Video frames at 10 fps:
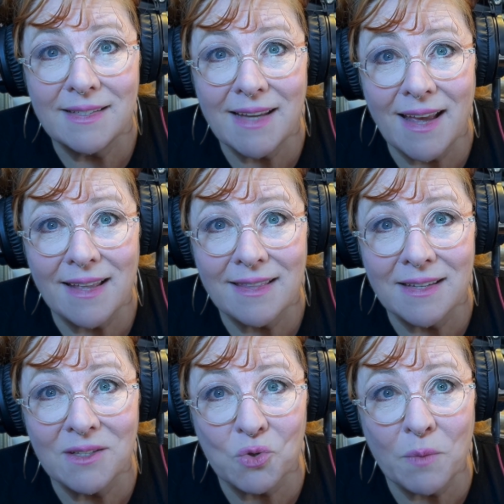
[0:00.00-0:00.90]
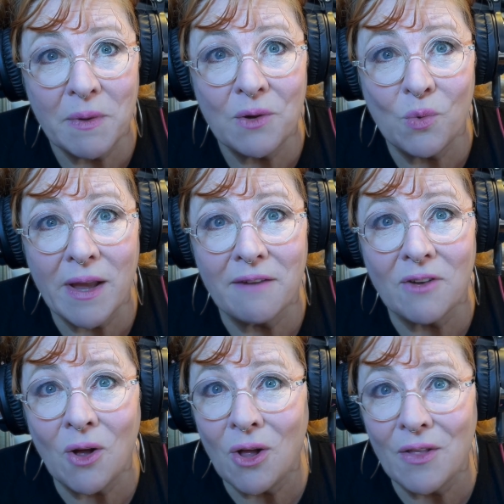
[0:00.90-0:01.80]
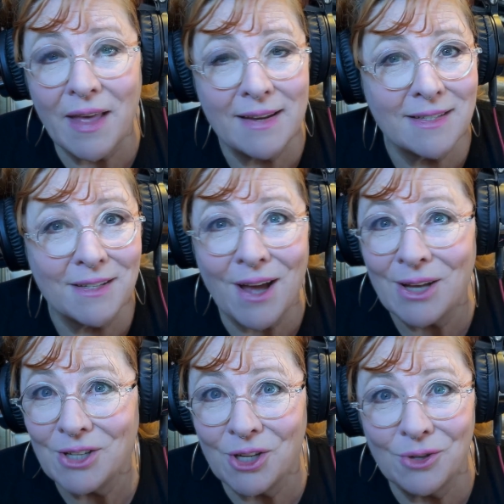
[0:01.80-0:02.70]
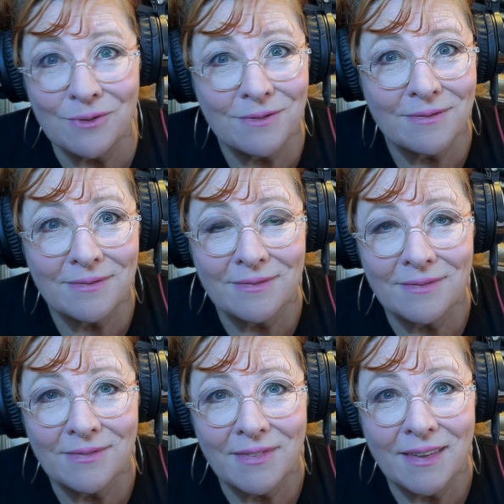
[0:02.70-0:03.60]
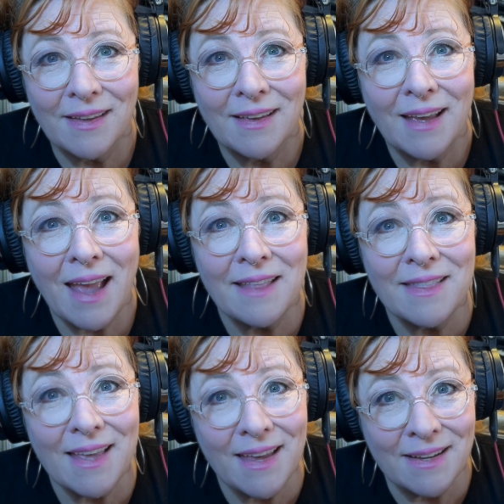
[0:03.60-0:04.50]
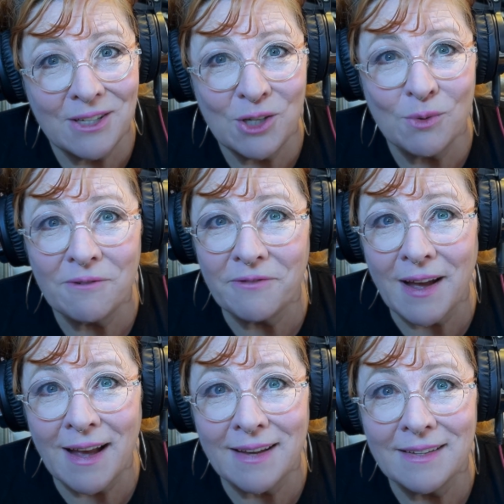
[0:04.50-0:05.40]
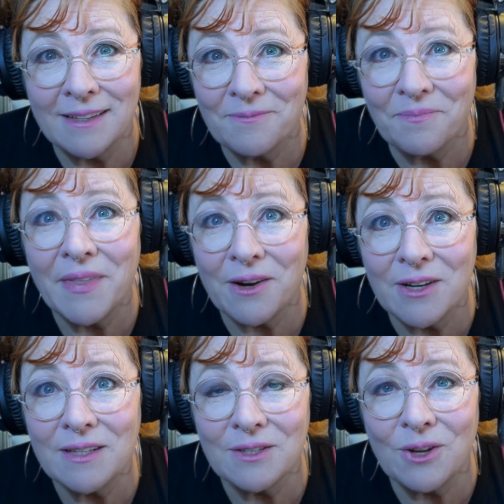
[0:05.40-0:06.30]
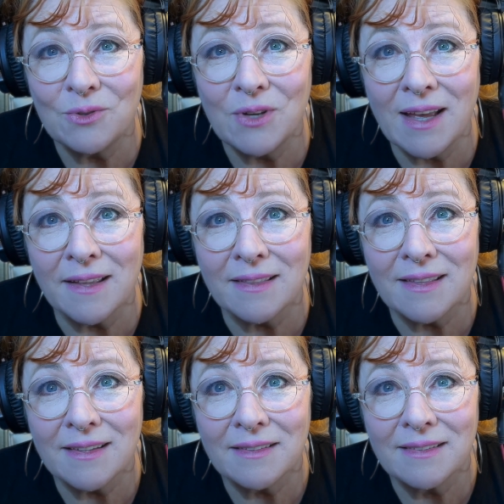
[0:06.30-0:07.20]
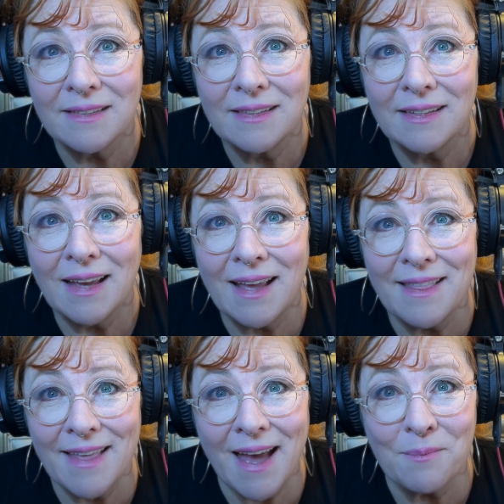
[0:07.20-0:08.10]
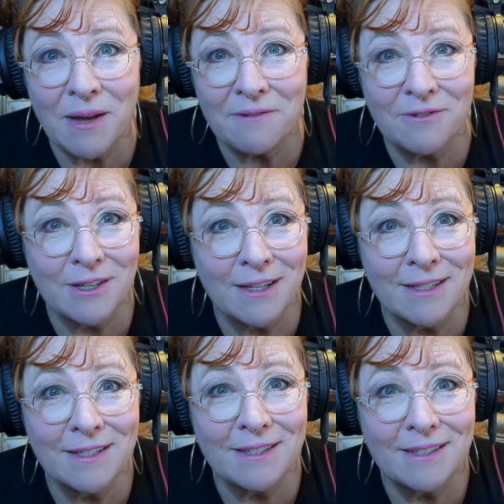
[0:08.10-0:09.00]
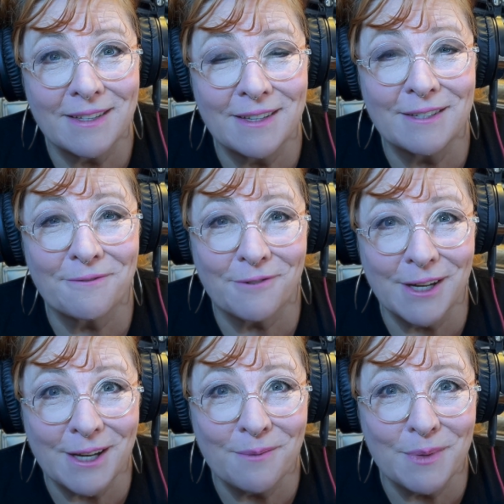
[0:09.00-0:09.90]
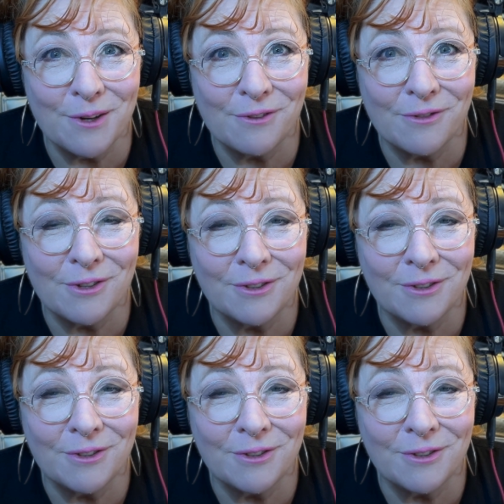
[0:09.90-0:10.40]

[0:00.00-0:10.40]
Death is stripping away of all that is not you. And then you will find there is no death. And that, my friends, is freaking beautiful.